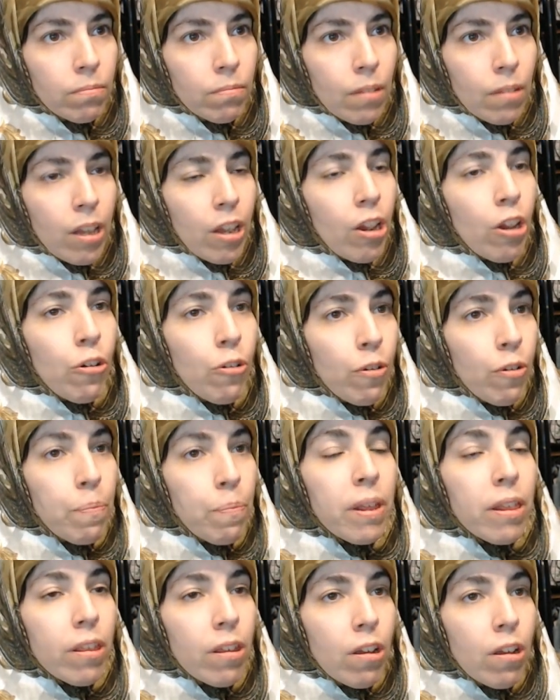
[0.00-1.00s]
It would be
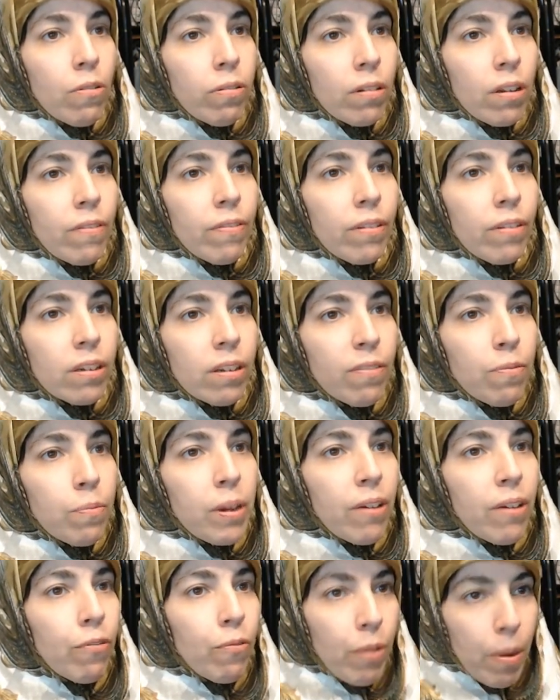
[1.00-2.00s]
the equivalent of me
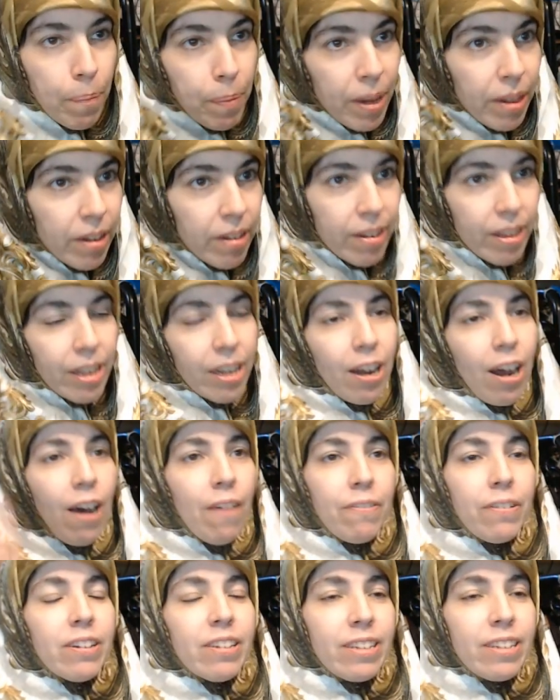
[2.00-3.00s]
ripping this thing off
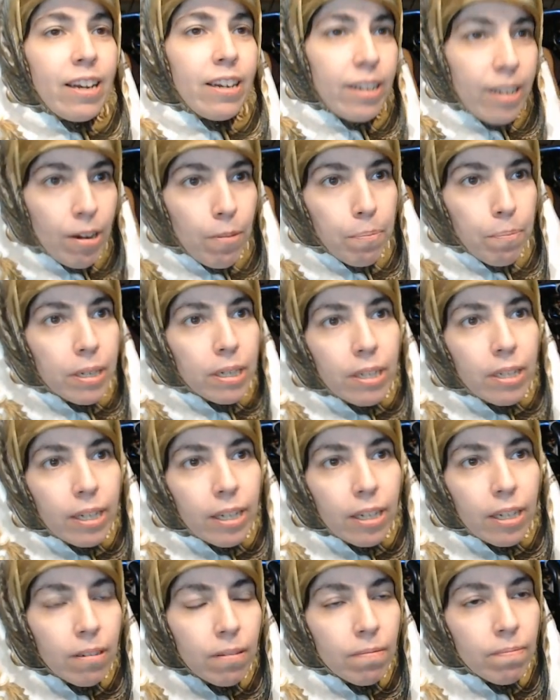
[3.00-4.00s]
and standing here butt
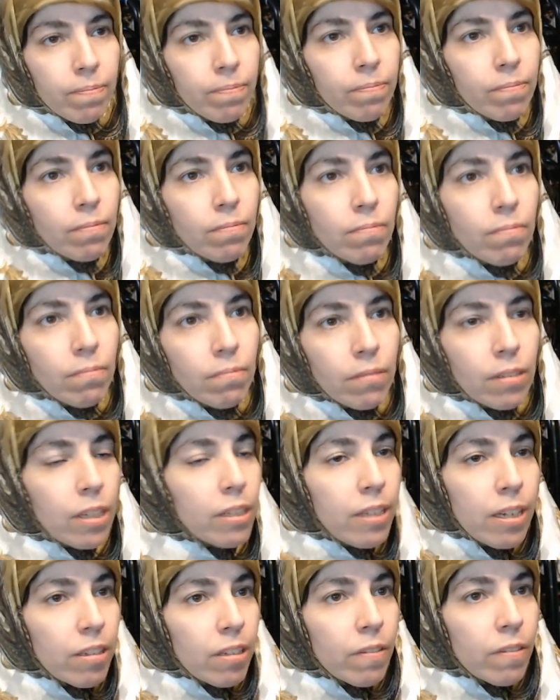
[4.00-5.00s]
naked. It
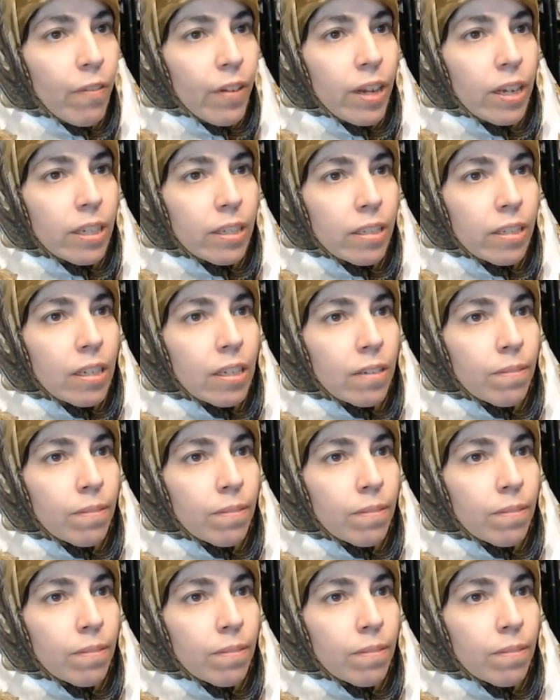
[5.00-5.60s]
doesn't fit.